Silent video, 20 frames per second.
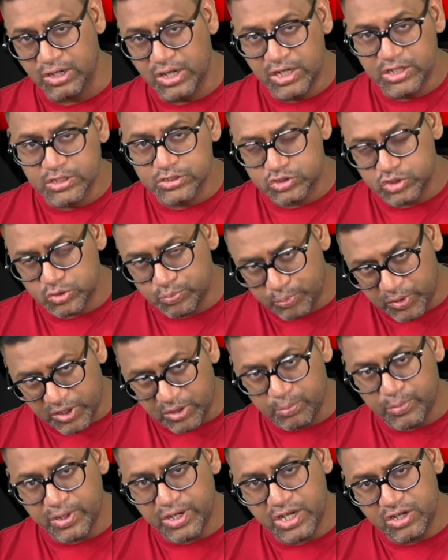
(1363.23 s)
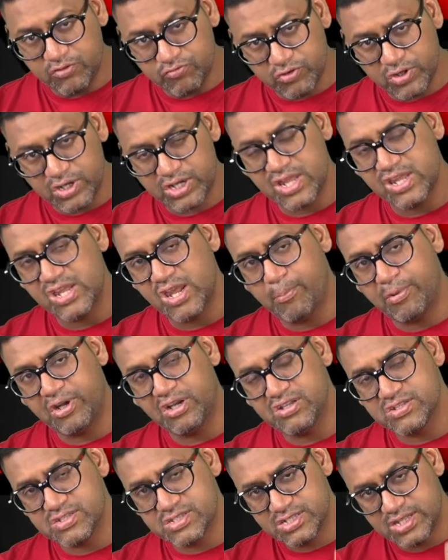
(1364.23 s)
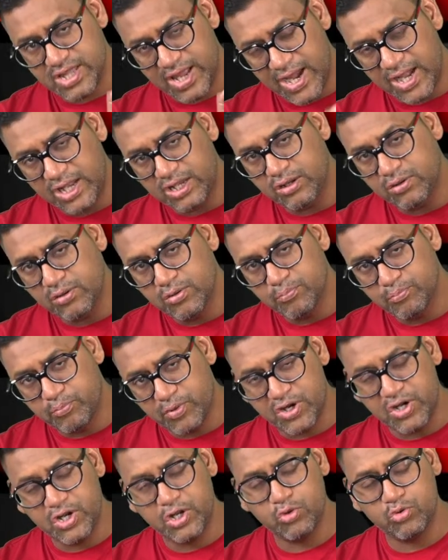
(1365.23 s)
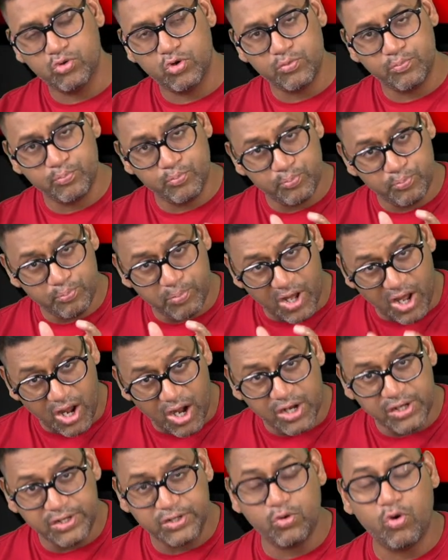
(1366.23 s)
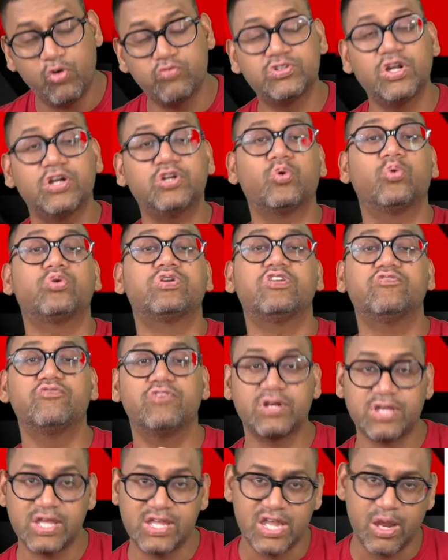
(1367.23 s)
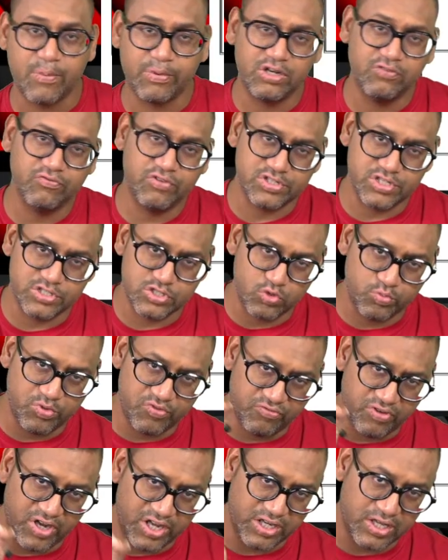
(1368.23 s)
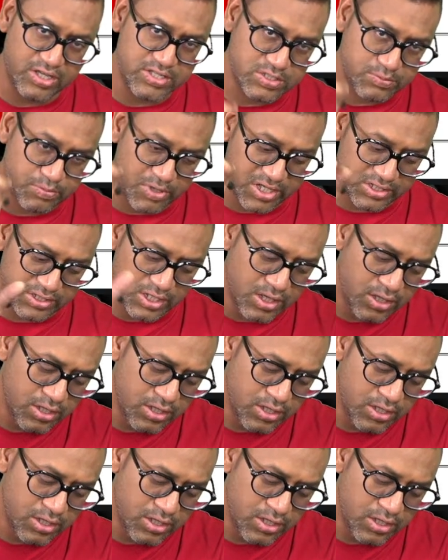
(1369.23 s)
So permanent working capital is that particular part of the total working capital which is to be financed by the